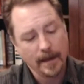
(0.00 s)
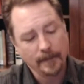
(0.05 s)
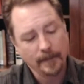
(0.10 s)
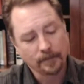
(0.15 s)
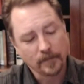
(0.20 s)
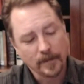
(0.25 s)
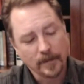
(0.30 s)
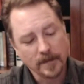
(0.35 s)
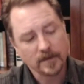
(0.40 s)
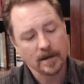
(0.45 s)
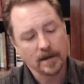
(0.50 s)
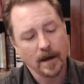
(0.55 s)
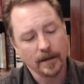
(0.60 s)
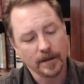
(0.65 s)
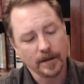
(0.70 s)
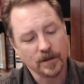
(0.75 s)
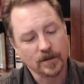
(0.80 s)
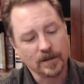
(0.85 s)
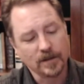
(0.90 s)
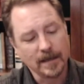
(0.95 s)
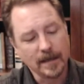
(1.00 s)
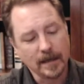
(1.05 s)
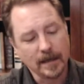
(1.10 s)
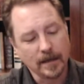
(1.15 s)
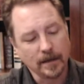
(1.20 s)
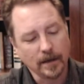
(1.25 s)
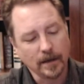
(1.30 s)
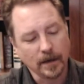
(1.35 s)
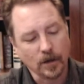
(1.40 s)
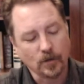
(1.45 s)
This college
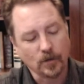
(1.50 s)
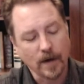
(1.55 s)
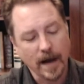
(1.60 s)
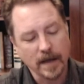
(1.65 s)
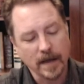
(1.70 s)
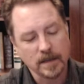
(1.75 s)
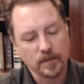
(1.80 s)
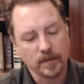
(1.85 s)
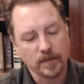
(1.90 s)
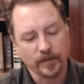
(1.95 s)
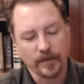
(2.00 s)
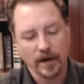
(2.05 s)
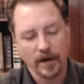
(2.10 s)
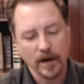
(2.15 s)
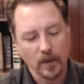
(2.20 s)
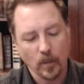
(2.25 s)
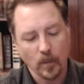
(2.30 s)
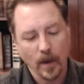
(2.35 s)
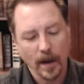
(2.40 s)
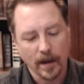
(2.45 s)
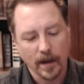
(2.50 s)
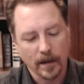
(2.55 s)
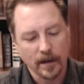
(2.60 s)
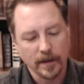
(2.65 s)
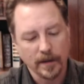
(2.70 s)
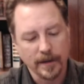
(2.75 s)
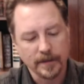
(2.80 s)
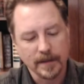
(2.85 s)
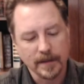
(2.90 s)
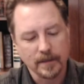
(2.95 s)
dean grasped very well
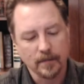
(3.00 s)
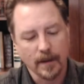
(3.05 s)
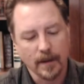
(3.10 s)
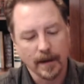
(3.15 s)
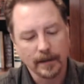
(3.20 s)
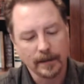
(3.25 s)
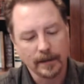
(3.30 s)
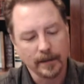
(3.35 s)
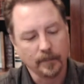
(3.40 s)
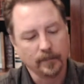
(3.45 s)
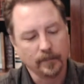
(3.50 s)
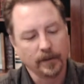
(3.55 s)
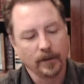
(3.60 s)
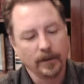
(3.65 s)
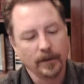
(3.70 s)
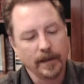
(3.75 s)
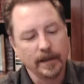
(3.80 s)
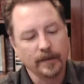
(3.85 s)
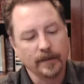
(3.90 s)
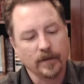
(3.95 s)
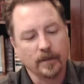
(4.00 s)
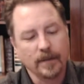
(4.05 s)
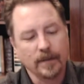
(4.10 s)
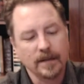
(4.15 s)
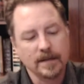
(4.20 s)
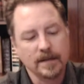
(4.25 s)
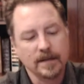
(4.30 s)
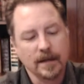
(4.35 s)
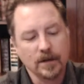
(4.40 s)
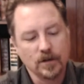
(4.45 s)
that the model employee of the
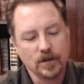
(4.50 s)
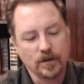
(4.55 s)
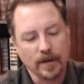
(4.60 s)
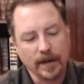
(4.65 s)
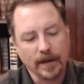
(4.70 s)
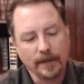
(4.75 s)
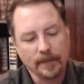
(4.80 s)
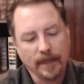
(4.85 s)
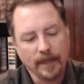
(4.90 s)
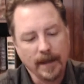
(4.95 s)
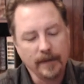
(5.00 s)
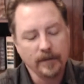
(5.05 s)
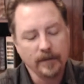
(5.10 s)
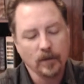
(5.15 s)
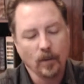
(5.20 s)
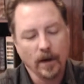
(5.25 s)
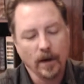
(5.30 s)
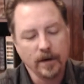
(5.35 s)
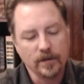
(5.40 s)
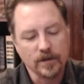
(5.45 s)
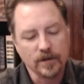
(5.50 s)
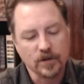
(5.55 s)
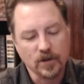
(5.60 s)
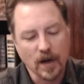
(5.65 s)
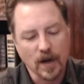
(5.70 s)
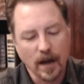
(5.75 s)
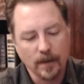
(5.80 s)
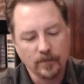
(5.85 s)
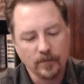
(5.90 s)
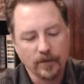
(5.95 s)
mid century, even one whose
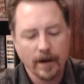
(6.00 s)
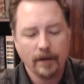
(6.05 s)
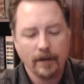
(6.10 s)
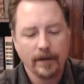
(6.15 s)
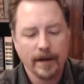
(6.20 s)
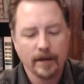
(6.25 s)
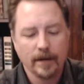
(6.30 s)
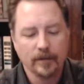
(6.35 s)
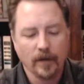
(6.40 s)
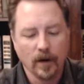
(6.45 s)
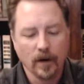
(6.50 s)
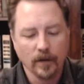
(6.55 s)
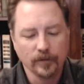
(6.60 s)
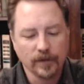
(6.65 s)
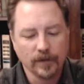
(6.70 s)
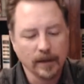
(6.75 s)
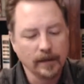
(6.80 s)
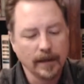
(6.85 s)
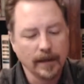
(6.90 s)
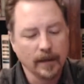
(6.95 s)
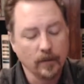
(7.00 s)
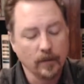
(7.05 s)
job rarely involved dealing with